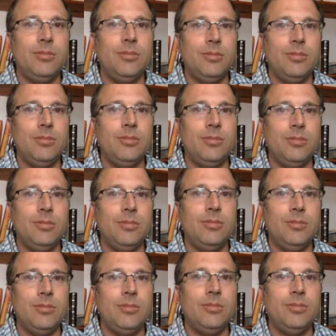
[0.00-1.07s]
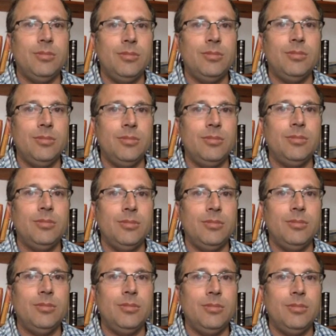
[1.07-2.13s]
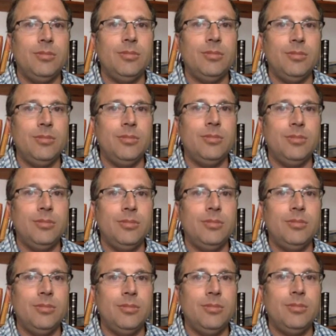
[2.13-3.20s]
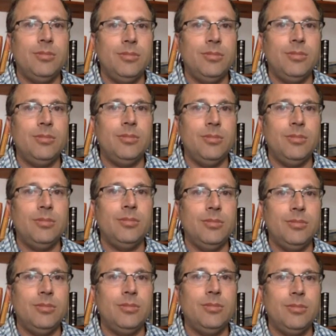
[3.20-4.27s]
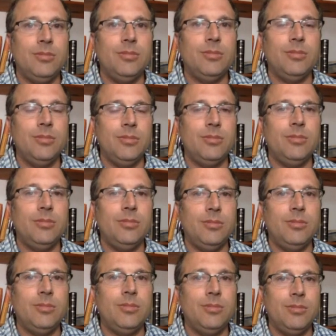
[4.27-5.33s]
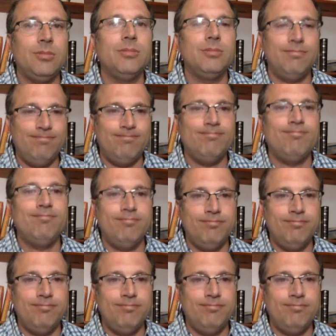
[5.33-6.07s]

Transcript: The person shown says nothing.